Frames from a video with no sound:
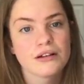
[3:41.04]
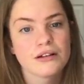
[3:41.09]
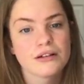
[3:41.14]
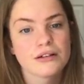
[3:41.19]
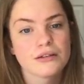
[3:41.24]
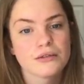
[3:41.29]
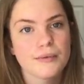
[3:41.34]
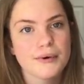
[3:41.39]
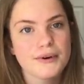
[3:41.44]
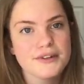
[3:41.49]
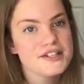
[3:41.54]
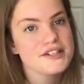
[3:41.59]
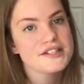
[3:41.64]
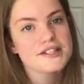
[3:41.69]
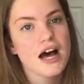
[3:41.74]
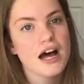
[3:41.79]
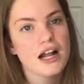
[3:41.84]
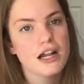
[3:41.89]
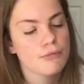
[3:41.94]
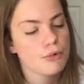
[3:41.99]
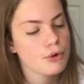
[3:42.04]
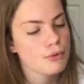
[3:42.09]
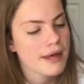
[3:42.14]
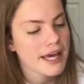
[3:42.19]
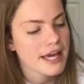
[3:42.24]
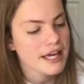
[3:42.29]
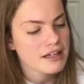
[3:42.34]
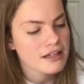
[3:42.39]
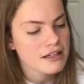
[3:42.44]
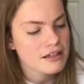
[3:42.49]
"What does gullible
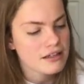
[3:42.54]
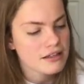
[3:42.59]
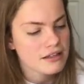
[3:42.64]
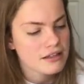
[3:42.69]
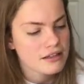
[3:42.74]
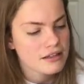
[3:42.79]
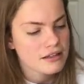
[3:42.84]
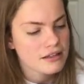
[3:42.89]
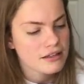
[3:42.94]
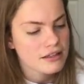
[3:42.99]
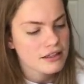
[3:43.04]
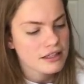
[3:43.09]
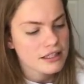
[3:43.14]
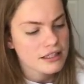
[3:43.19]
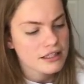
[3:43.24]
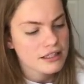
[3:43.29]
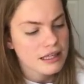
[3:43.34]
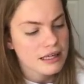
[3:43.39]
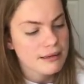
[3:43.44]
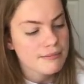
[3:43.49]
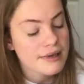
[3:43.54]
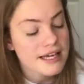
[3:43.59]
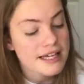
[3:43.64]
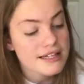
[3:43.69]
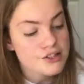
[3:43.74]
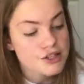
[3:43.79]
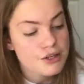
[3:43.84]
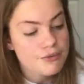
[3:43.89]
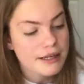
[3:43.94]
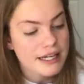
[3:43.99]
mean?" "It
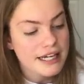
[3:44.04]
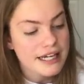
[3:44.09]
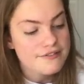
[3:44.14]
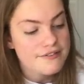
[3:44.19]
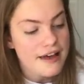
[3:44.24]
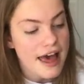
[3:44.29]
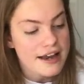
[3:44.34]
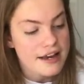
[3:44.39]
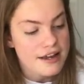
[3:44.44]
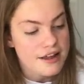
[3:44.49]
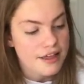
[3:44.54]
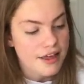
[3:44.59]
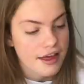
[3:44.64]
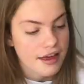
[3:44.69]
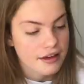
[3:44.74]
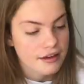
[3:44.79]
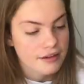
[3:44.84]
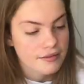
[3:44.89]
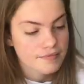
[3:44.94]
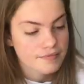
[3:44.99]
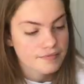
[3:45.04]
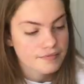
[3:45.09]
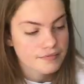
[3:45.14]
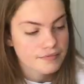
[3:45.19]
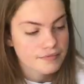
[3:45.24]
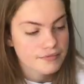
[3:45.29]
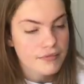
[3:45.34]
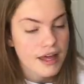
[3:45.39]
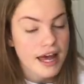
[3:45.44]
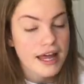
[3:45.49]
means you believe anything.
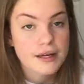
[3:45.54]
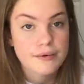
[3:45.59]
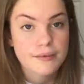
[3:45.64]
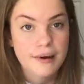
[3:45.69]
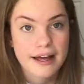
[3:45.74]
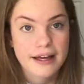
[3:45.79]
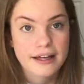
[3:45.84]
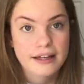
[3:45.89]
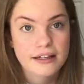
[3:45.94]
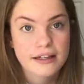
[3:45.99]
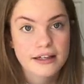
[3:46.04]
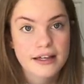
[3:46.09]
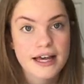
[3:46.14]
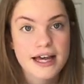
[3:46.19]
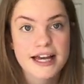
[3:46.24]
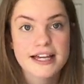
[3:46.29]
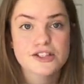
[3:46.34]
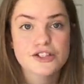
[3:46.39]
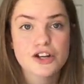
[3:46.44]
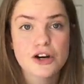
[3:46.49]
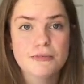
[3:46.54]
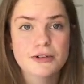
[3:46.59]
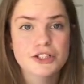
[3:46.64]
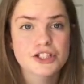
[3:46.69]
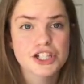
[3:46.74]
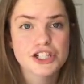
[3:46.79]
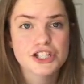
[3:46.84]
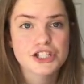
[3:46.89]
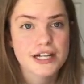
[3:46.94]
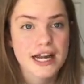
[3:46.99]
Anyway, he's not a
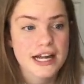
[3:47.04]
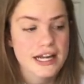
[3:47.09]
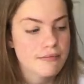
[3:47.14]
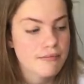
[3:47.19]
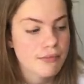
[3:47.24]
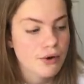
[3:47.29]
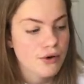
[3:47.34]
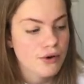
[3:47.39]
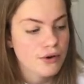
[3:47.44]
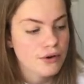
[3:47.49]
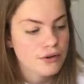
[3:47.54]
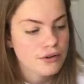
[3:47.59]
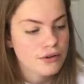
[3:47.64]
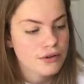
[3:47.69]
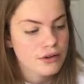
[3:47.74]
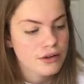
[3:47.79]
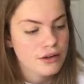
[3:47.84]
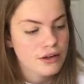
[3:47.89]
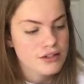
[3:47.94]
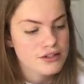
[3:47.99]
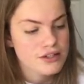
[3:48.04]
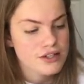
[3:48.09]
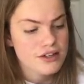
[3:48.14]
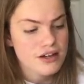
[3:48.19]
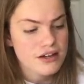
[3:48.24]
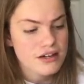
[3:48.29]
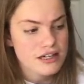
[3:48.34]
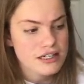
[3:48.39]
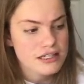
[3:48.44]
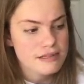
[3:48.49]
magician anymore, so
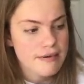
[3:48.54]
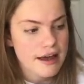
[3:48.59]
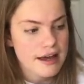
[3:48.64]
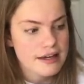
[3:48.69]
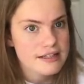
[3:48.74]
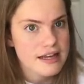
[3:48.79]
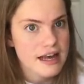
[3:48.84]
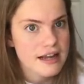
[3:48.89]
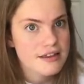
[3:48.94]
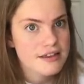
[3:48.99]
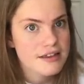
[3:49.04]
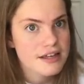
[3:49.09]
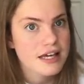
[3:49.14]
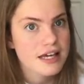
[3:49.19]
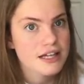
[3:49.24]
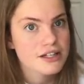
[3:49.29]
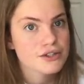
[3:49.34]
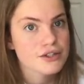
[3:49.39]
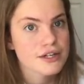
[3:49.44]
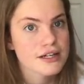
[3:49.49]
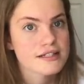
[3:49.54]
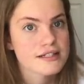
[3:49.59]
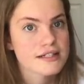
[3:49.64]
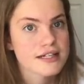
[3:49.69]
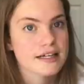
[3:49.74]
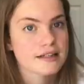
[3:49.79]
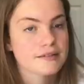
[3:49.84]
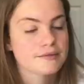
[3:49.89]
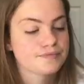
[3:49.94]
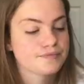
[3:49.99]
don't expect anything
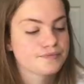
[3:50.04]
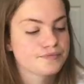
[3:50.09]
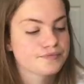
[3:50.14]
interesting."